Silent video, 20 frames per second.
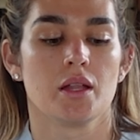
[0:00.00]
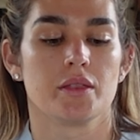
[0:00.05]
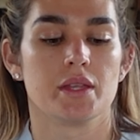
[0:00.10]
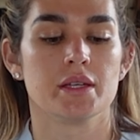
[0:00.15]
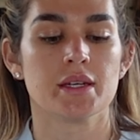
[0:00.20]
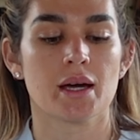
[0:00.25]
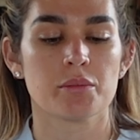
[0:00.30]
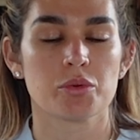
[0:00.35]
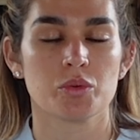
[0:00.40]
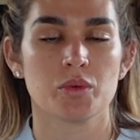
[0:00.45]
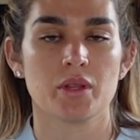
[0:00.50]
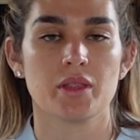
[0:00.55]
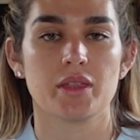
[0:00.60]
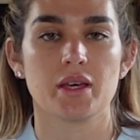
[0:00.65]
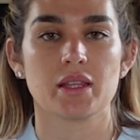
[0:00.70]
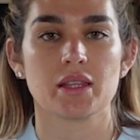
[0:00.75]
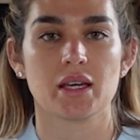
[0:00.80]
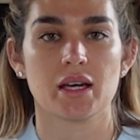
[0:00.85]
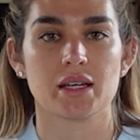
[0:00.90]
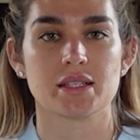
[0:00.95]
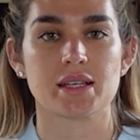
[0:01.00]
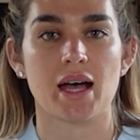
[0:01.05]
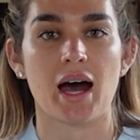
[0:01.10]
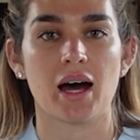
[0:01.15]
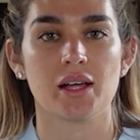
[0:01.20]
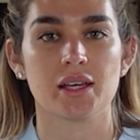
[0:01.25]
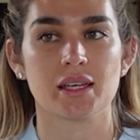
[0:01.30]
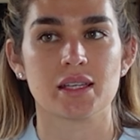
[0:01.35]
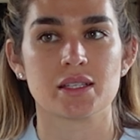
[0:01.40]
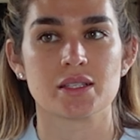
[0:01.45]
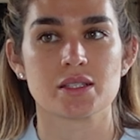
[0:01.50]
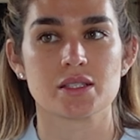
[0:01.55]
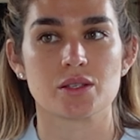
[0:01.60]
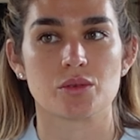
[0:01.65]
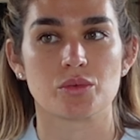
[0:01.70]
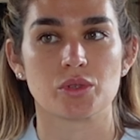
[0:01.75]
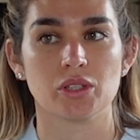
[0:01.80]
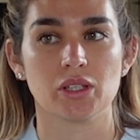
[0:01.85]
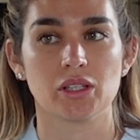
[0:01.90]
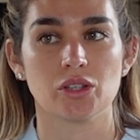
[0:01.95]
The number one thing that
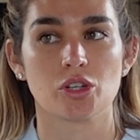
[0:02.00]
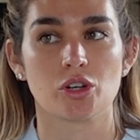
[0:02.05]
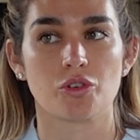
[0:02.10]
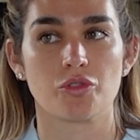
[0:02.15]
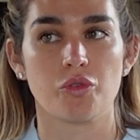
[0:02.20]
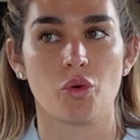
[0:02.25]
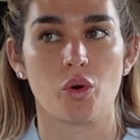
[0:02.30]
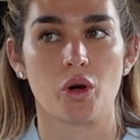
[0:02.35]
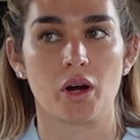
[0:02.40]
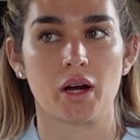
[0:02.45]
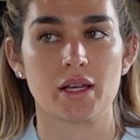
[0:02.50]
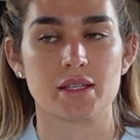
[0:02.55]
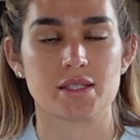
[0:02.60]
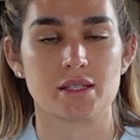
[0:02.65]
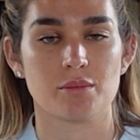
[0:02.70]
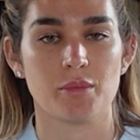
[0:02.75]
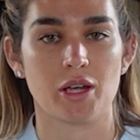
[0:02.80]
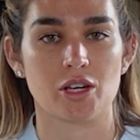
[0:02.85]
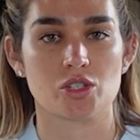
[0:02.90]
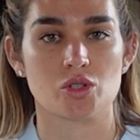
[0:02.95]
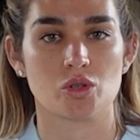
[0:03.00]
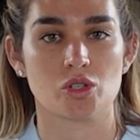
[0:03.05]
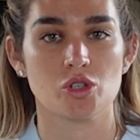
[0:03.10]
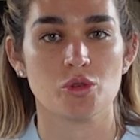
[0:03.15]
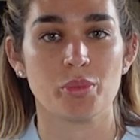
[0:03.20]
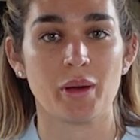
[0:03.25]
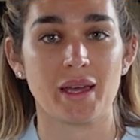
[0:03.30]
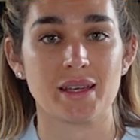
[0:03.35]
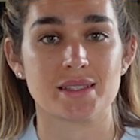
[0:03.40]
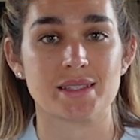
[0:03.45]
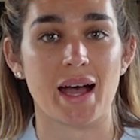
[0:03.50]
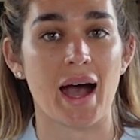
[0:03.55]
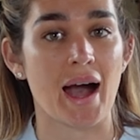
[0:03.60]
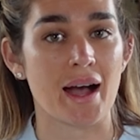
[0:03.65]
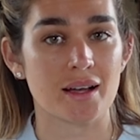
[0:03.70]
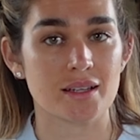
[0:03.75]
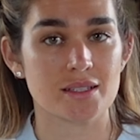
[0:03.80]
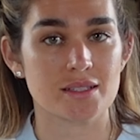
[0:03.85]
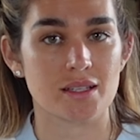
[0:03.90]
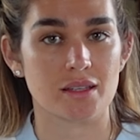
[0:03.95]
Italians really look for is to make sure you pay
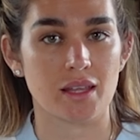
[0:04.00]
tax.